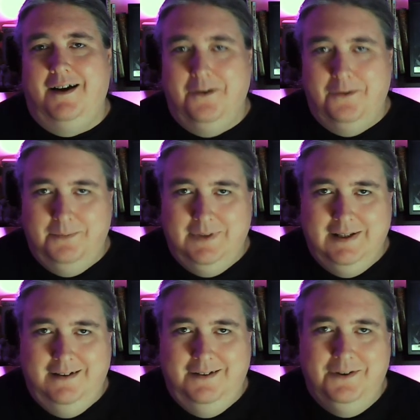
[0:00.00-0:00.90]
I hope
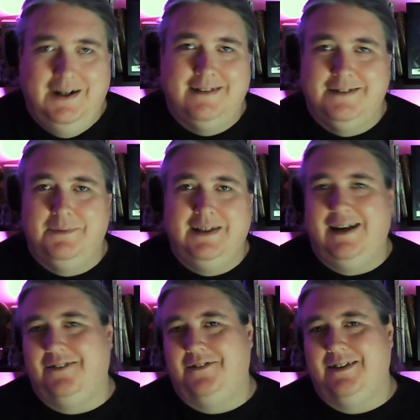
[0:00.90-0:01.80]
that you got something
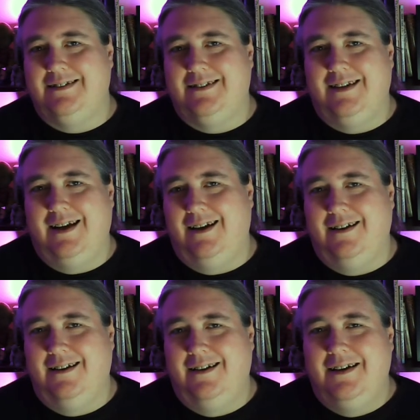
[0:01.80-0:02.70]
out of this today.
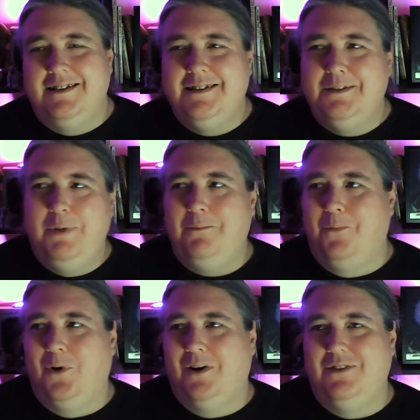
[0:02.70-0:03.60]
This is a bit
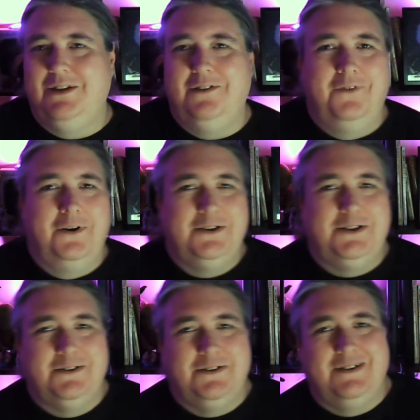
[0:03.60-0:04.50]
more of a
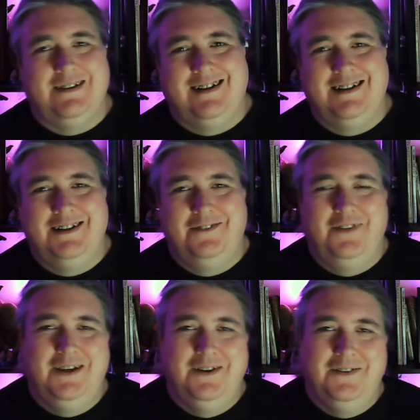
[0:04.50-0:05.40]
devotional kind of
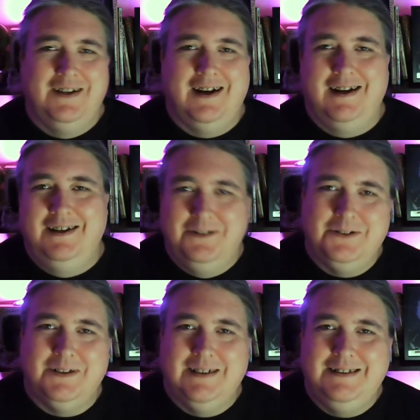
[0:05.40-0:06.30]
video than I
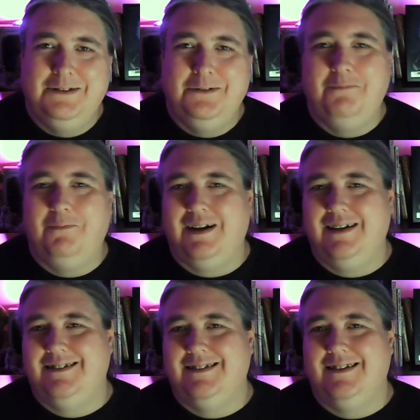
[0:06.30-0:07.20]
usually do,
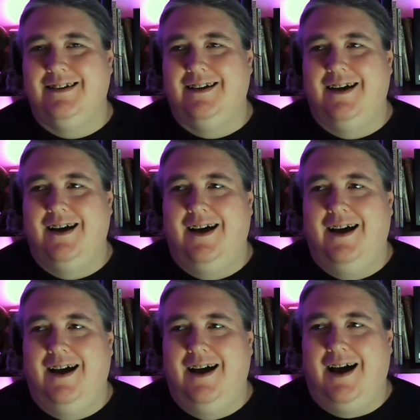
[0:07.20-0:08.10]
but
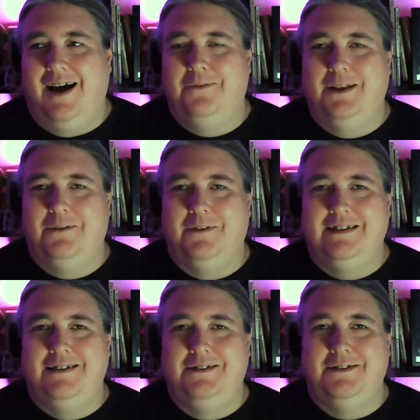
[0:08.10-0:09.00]
I really
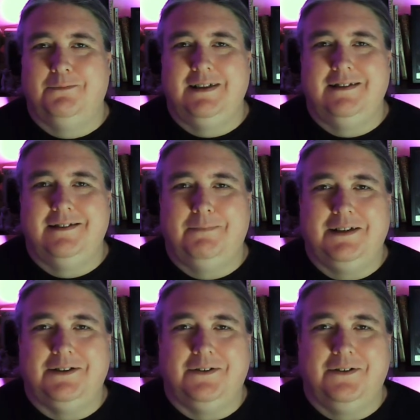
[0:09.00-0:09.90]
wanted to do something
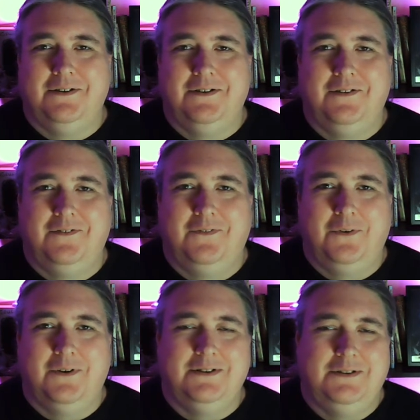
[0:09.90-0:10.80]
special
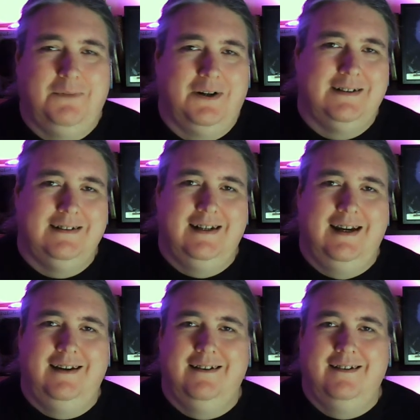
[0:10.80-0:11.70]
to mark
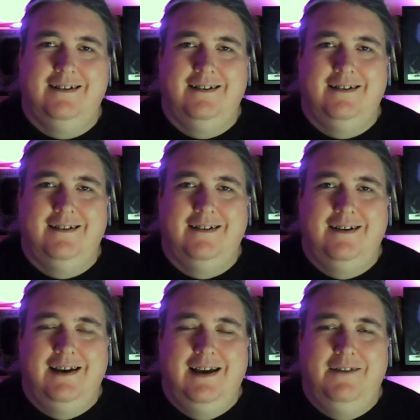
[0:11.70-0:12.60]
today.
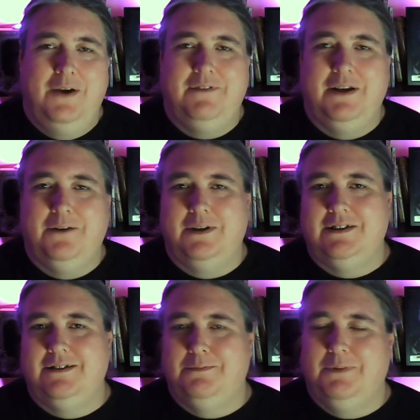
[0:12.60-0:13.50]
If you have any
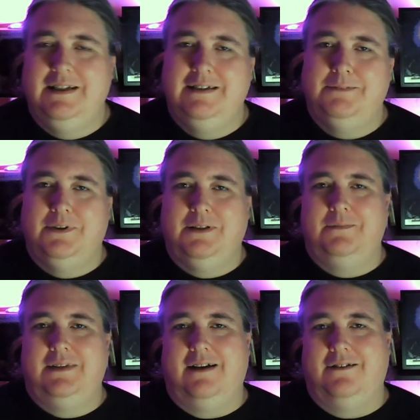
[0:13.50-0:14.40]
questions, please put
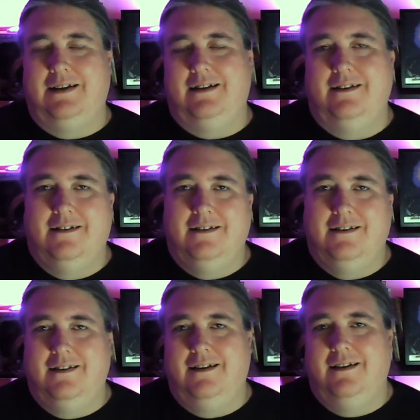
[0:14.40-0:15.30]
them down in
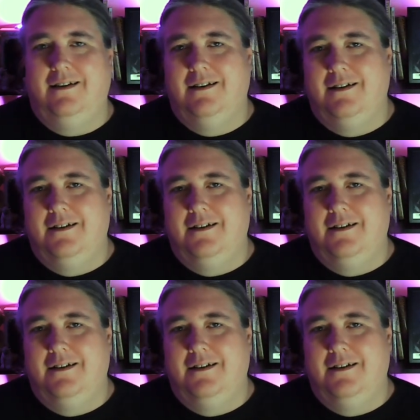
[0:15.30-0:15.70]
the